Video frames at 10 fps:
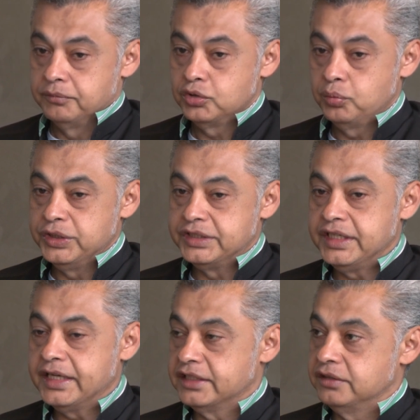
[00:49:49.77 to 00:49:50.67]
So we
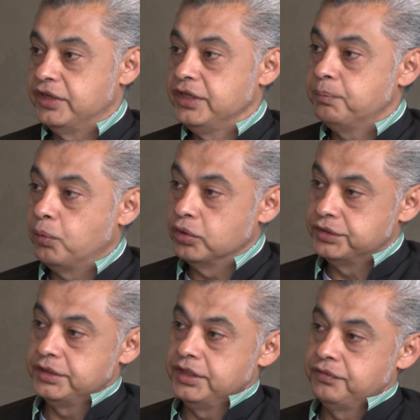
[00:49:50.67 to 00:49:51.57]
see it as a very
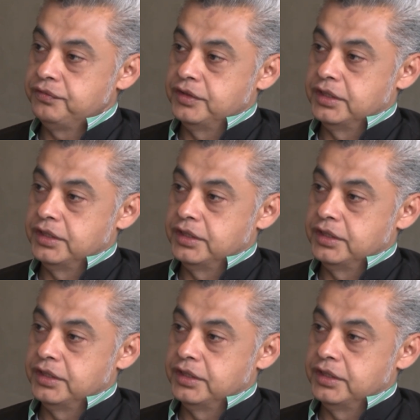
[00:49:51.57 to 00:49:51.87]
positive,